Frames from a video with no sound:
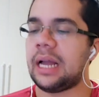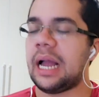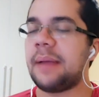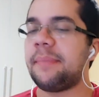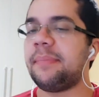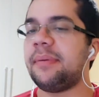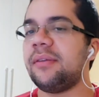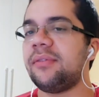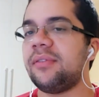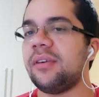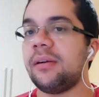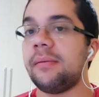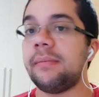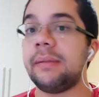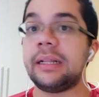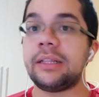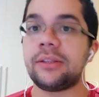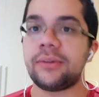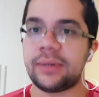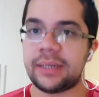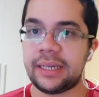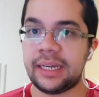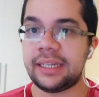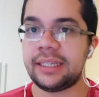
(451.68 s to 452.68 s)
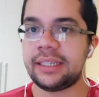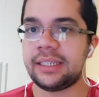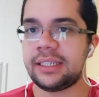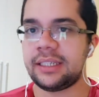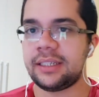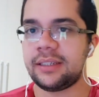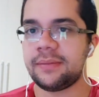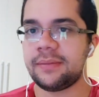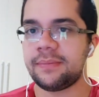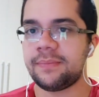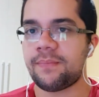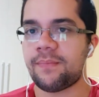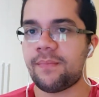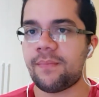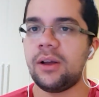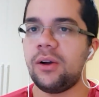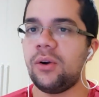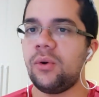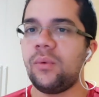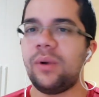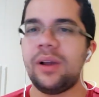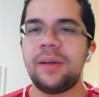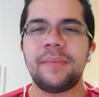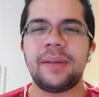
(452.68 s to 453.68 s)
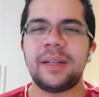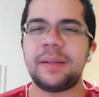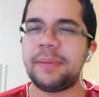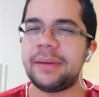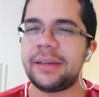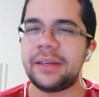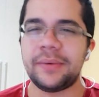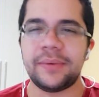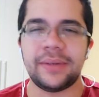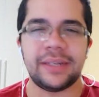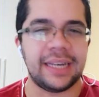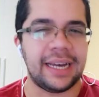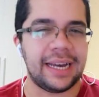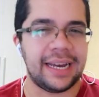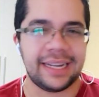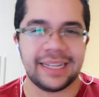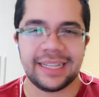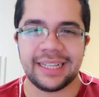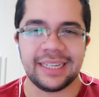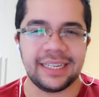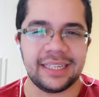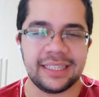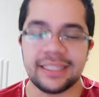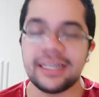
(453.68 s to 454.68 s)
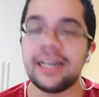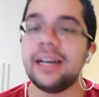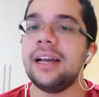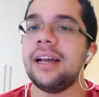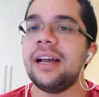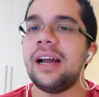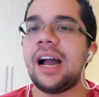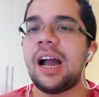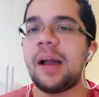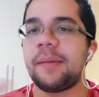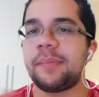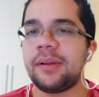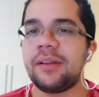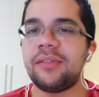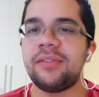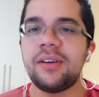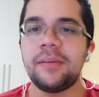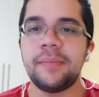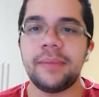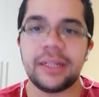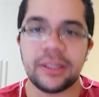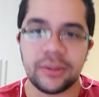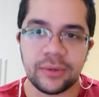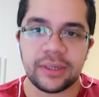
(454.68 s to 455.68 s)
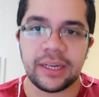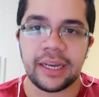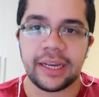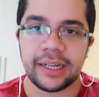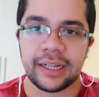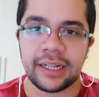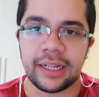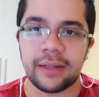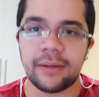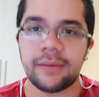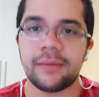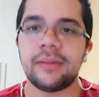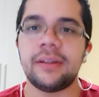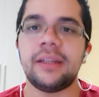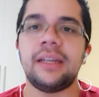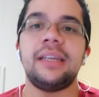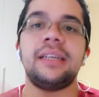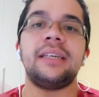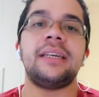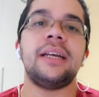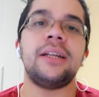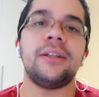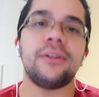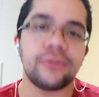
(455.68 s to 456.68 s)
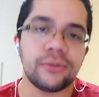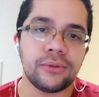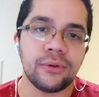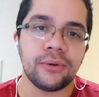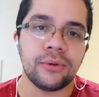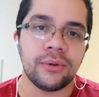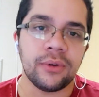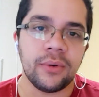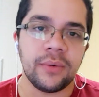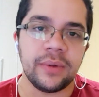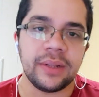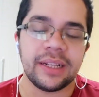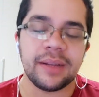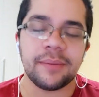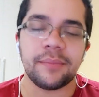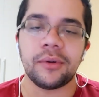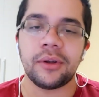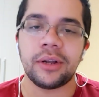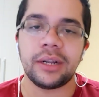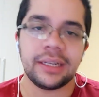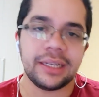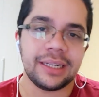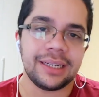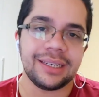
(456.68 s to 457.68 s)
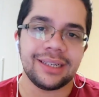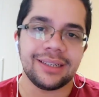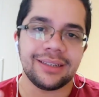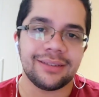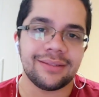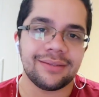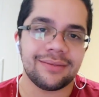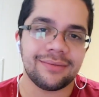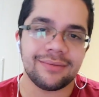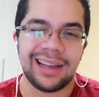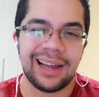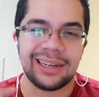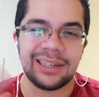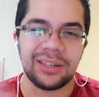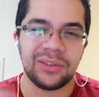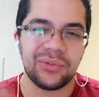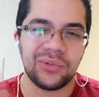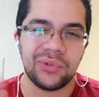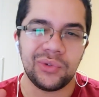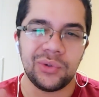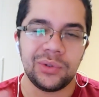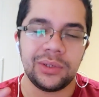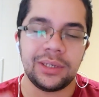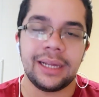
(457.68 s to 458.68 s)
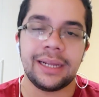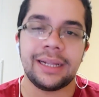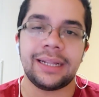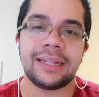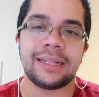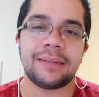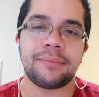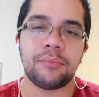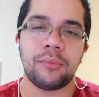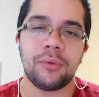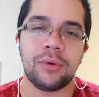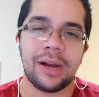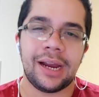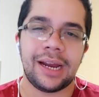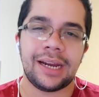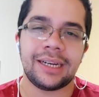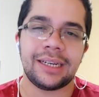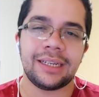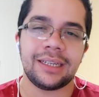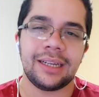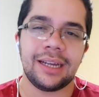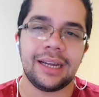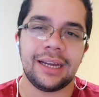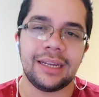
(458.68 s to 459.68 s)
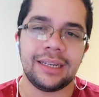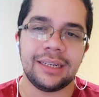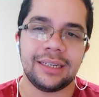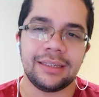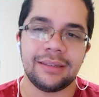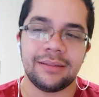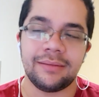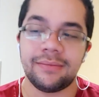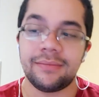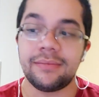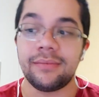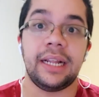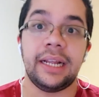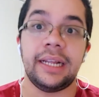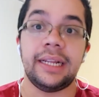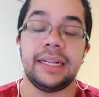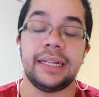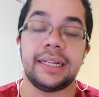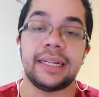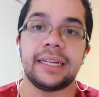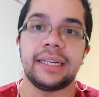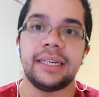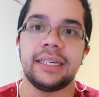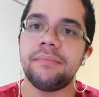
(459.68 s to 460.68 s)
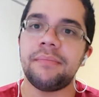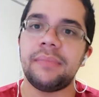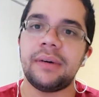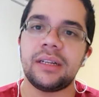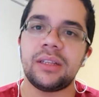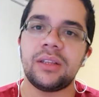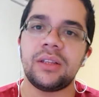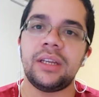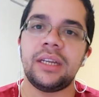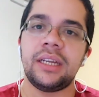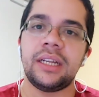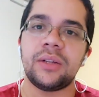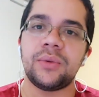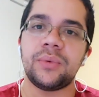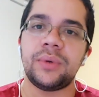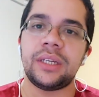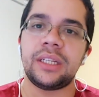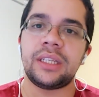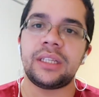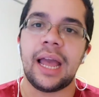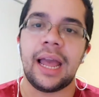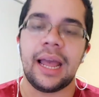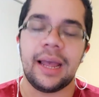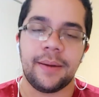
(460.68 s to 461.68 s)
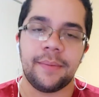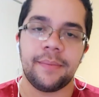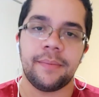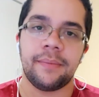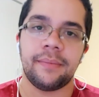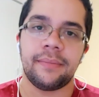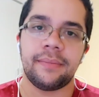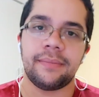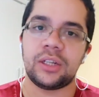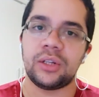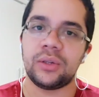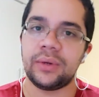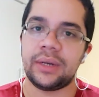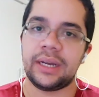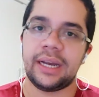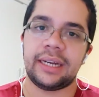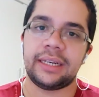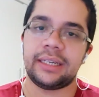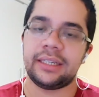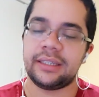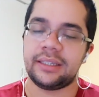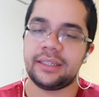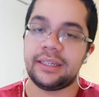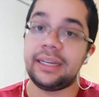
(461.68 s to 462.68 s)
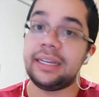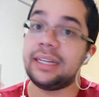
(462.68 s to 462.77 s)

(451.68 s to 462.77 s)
I prefer Mr. Quente. Why am I speaking with that accent? I prefer Mr. Quente. In case you don't know, it's a Brazilian kind of food that is bread and cheese, but it's with ham together.